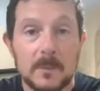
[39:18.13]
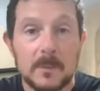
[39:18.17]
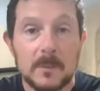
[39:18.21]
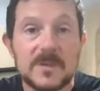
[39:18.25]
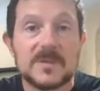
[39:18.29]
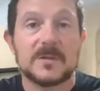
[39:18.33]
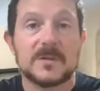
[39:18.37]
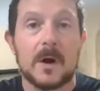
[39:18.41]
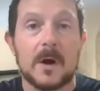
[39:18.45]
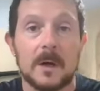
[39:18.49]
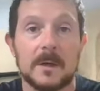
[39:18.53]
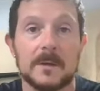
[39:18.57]
We
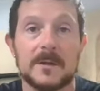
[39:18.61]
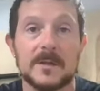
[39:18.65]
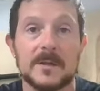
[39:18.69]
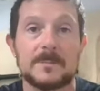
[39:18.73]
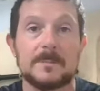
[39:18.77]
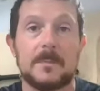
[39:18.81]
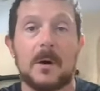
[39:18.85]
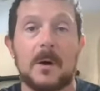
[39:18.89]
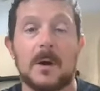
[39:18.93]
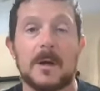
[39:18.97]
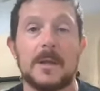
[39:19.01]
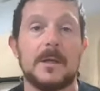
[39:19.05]
started
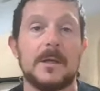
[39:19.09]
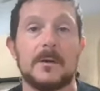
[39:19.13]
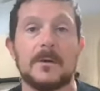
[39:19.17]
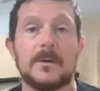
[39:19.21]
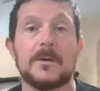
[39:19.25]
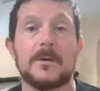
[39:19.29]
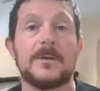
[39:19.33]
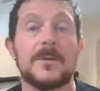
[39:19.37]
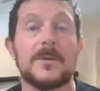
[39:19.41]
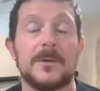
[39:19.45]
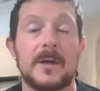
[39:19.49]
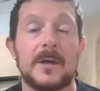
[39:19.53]
this party
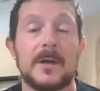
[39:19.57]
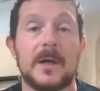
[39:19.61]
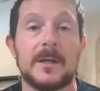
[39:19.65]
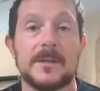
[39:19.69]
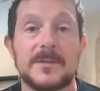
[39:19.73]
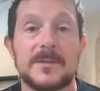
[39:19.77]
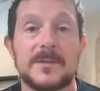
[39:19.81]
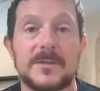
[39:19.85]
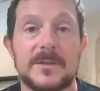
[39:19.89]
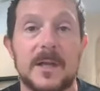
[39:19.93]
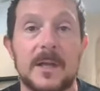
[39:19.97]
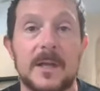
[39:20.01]
here in the
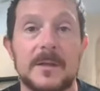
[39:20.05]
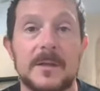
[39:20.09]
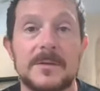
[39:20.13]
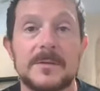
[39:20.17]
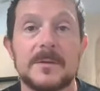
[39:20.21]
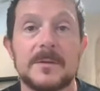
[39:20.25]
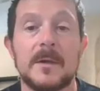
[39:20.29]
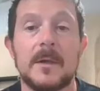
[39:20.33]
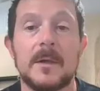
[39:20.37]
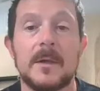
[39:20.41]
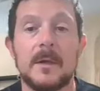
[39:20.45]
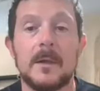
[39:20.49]
United States.